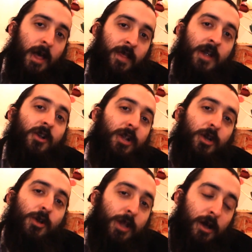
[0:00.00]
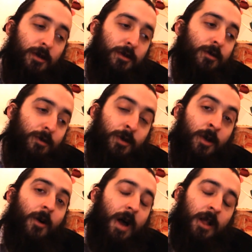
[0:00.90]
Then your teacher tells you, you
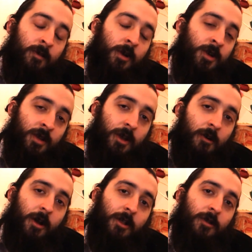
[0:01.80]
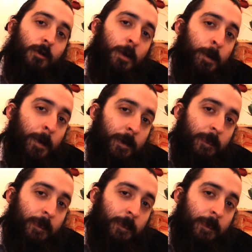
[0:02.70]
know, as much as I know how to do it,